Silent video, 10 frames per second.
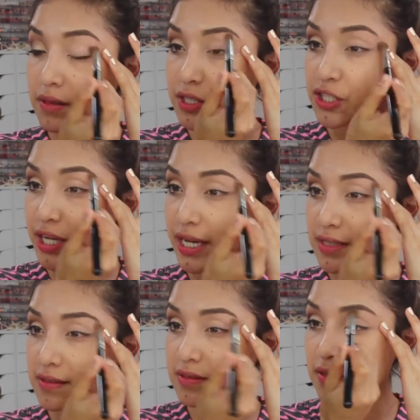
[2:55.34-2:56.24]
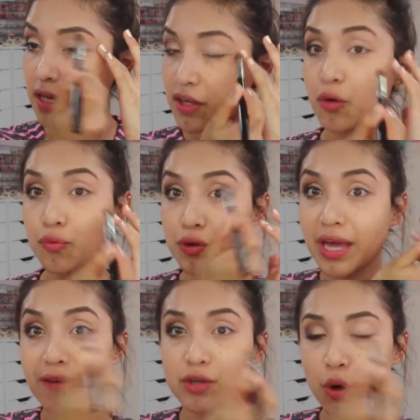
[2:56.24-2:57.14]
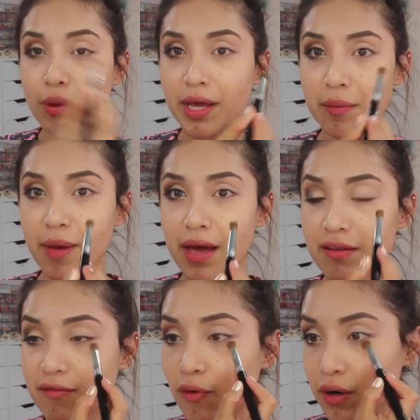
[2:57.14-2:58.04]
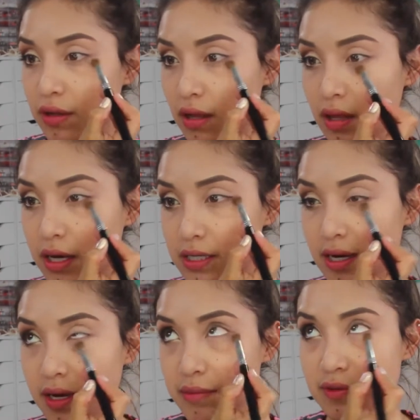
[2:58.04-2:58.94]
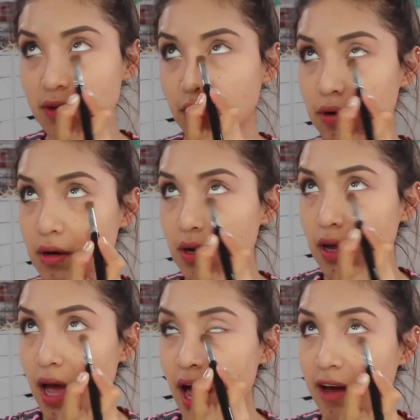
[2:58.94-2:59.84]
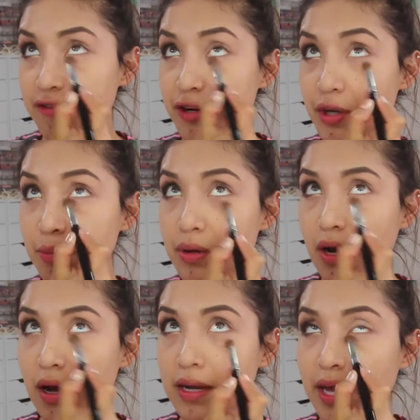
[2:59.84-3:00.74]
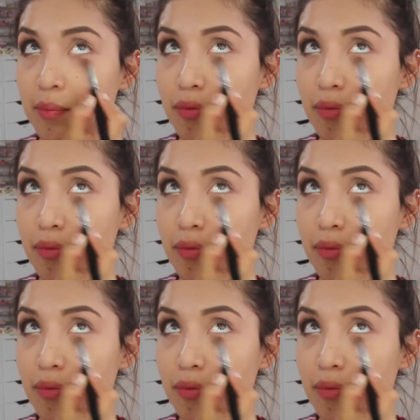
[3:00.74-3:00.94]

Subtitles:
the shades. You really have to go like back and forth a lot of times. So after you put on a